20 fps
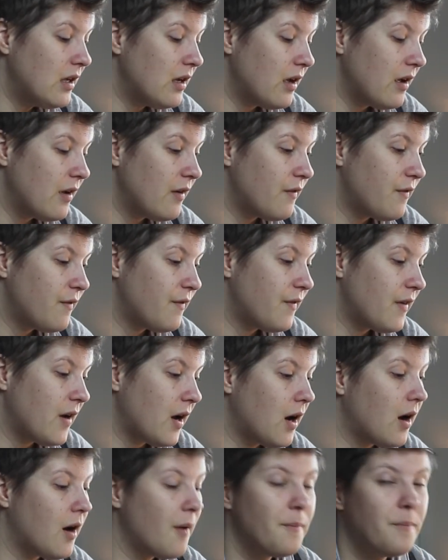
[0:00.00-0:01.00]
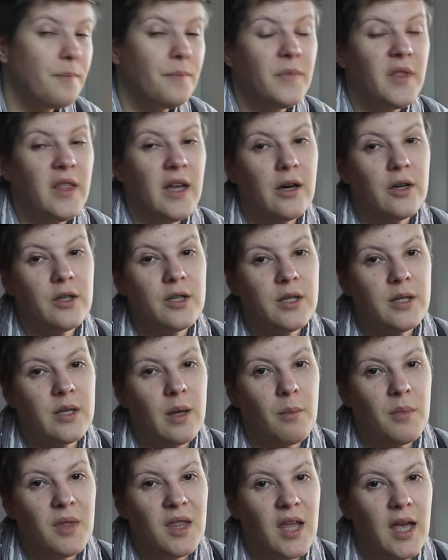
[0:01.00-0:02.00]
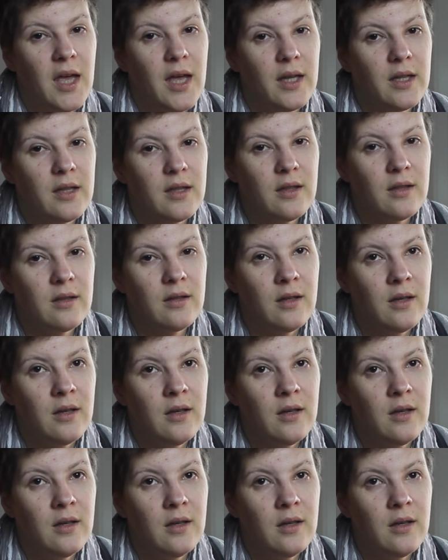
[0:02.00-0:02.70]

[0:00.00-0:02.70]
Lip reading: if there's something